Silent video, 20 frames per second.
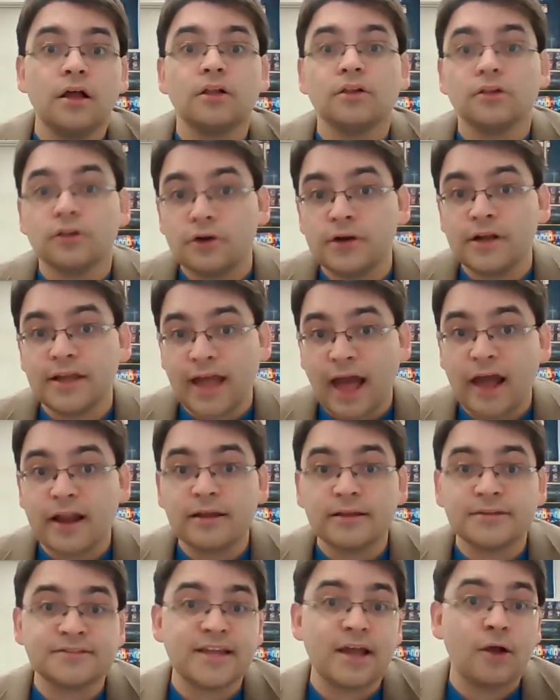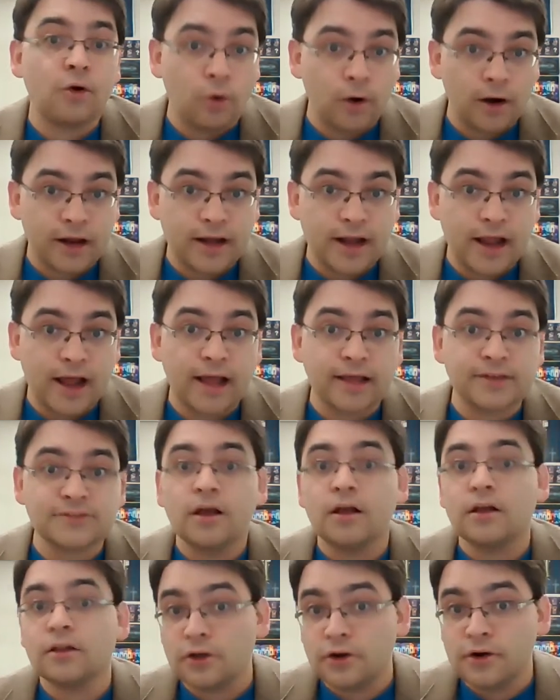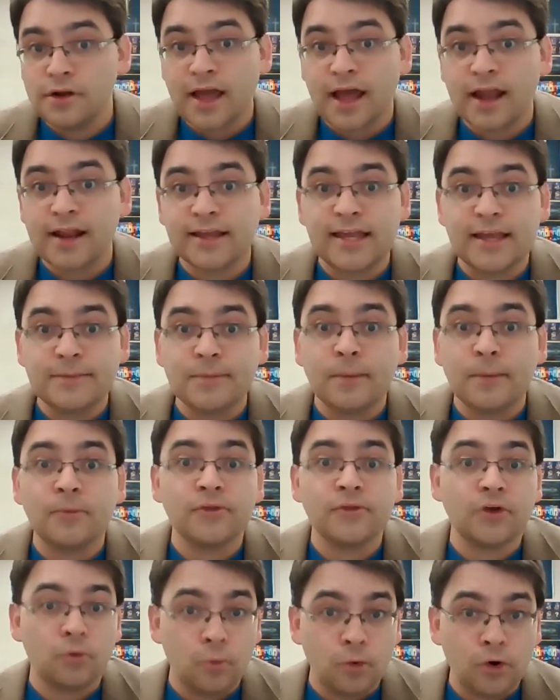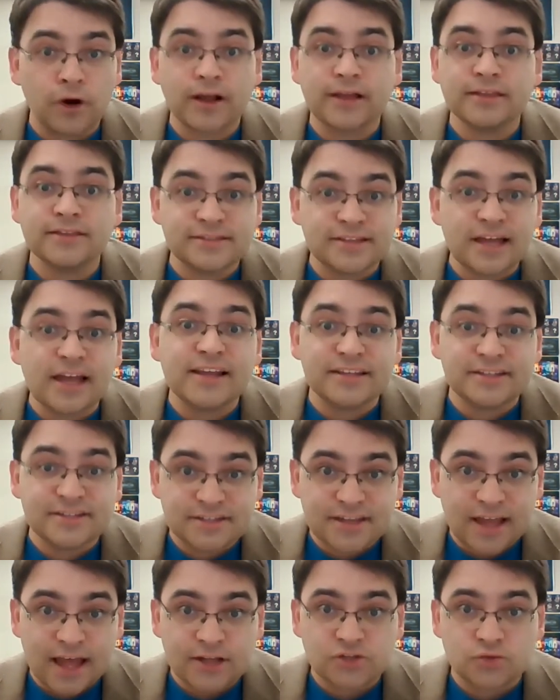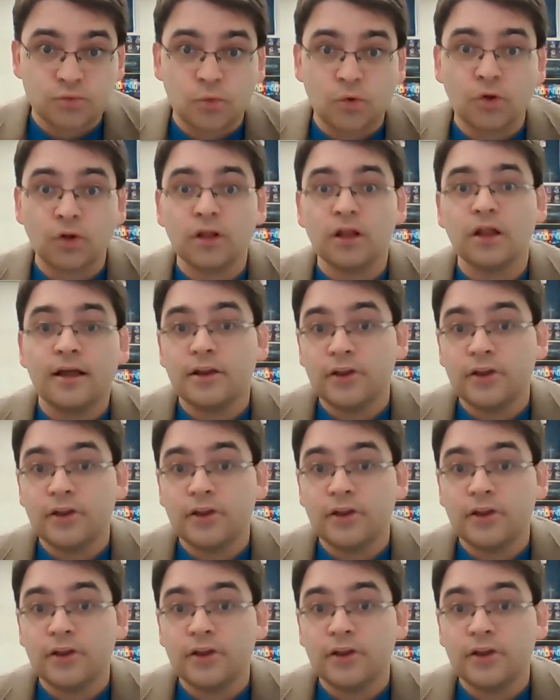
learning how to stay organized, learning how to keep up with a work and study schedule,